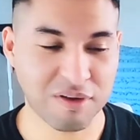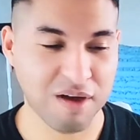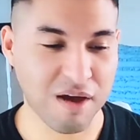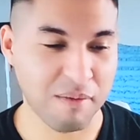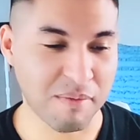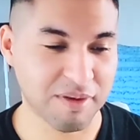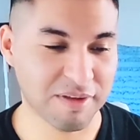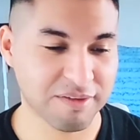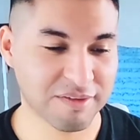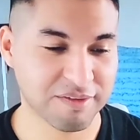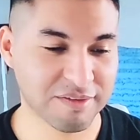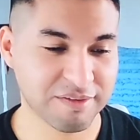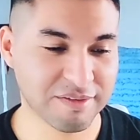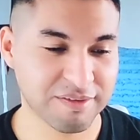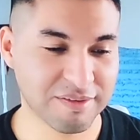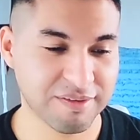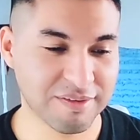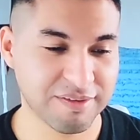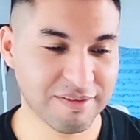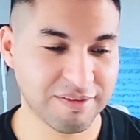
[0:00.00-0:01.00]
comments.
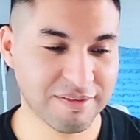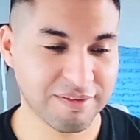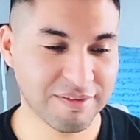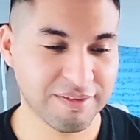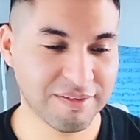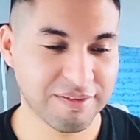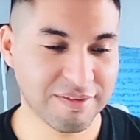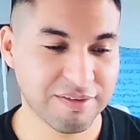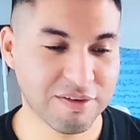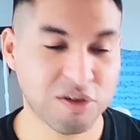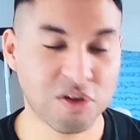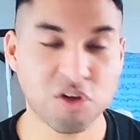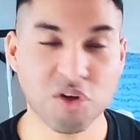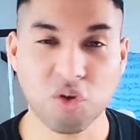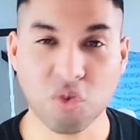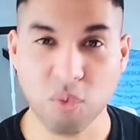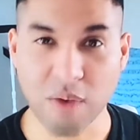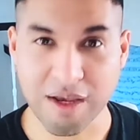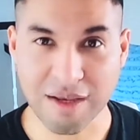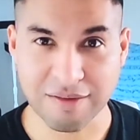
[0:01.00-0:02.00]

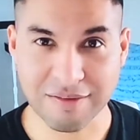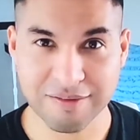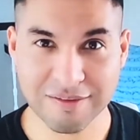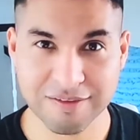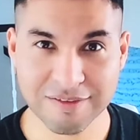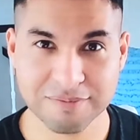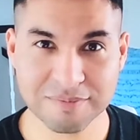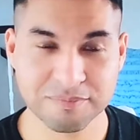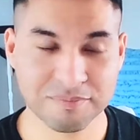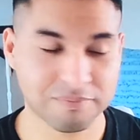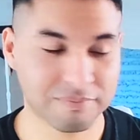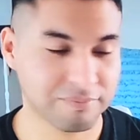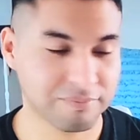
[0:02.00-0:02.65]
Kuwait.